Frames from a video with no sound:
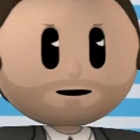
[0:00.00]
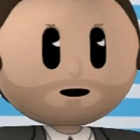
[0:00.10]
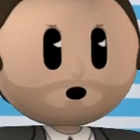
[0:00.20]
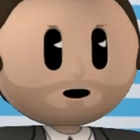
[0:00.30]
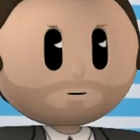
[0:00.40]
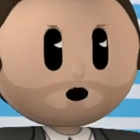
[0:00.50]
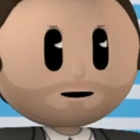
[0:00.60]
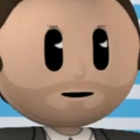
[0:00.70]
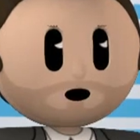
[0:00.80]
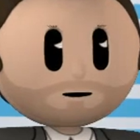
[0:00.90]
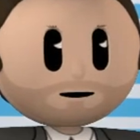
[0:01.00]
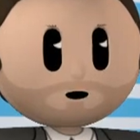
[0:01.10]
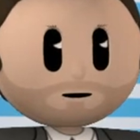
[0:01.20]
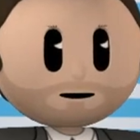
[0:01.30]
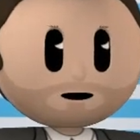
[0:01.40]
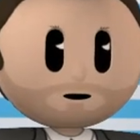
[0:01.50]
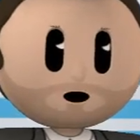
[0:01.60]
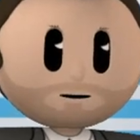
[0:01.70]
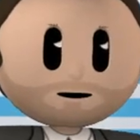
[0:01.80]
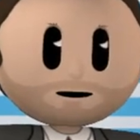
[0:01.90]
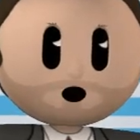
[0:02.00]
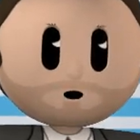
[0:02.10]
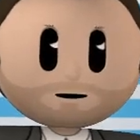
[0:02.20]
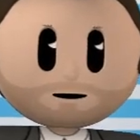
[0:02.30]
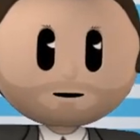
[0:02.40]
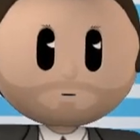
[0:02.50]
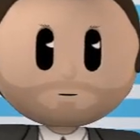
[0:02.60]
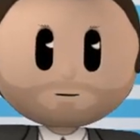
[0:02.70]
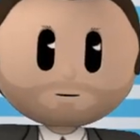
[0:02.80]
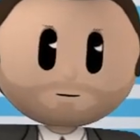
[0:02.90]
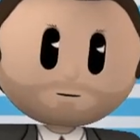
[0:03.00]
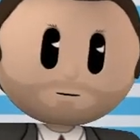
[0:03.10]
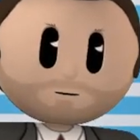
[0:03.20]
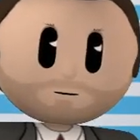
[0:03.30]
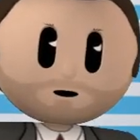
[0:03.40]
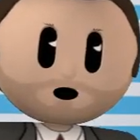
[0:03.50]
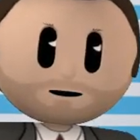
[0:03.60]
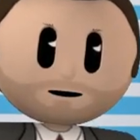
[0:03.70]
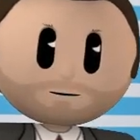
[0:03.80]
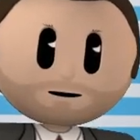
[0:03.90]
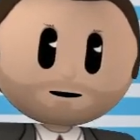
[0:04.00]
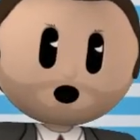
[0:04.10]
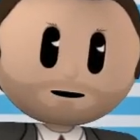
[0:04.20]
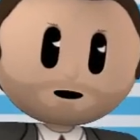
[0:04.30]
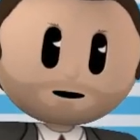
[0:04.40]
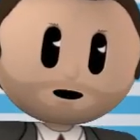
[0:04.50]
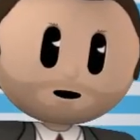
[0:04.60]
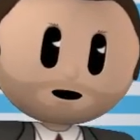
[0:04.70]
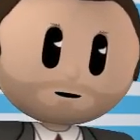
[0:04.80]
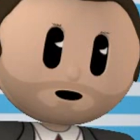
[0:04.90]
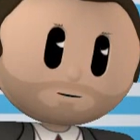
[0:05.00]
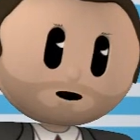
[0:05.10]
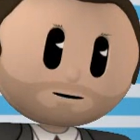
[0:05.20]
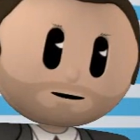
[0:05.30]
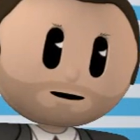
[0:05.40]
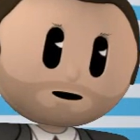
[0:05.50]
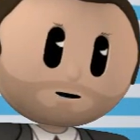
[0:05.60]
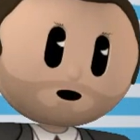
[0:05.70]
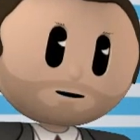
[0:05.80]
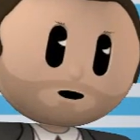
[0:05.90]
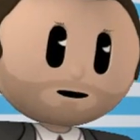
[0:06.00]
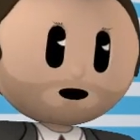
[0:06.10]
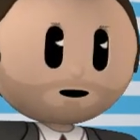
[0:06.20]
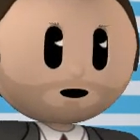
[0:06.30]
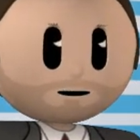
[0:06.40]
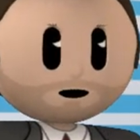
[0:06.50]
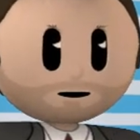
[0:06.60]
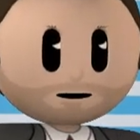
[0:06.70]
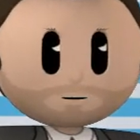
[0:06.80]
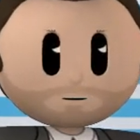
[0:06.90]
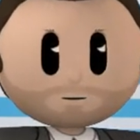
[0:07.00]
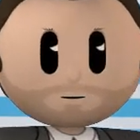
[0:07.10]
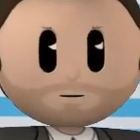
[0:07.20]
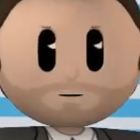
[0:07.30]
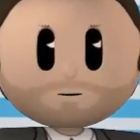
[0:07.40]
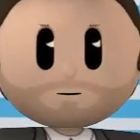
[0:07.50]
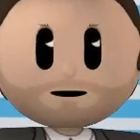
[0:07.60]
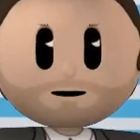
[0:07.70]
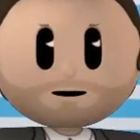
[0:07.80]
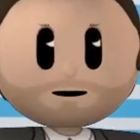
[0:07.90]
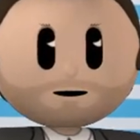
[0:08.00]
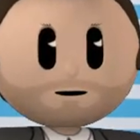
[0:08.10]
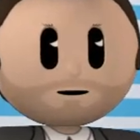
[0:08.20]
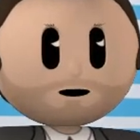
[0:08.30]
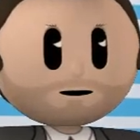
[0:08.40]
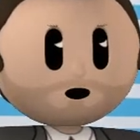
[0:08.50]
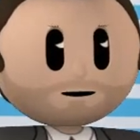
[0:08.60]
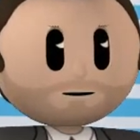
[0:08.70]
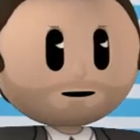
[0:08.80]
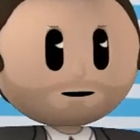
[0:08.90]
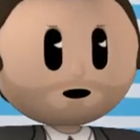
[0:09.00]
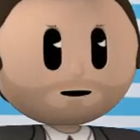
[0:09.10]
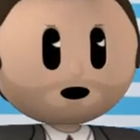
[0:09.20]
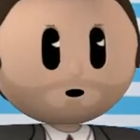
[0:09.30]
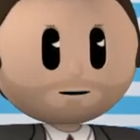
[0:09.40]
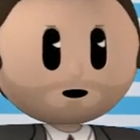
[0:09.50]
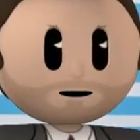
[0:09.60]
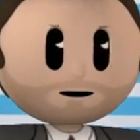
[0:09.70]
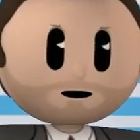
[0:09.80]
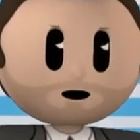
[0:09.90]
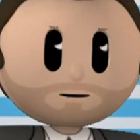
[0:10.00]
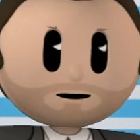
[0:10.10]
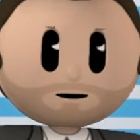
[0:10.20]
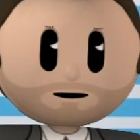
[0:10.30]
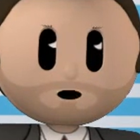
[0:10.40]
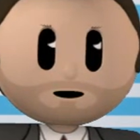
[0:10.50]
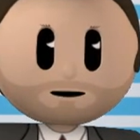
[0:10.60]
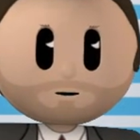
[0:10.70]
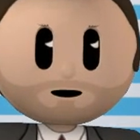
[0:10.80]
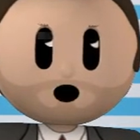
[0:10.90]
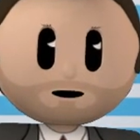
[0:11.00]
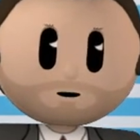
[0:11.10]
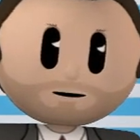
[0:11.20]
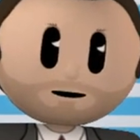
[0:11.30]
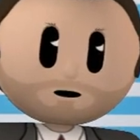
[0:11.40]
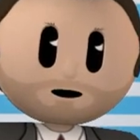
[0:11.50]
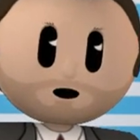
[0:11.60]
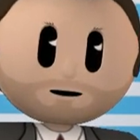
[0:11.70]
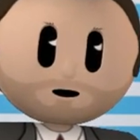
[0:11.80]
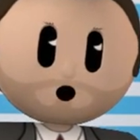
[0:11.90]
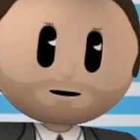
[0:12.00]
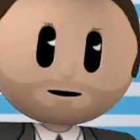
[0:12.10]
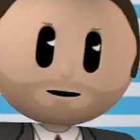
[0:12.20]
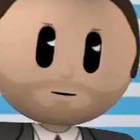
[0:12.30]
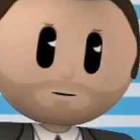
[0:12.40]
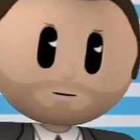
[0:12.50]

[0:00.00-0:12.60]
They walk right past your table as if you aren't there. And they sit down at another person's table and hang out with them. They maybe play a quick game of cards with them as they enjoy their conversation and coffee.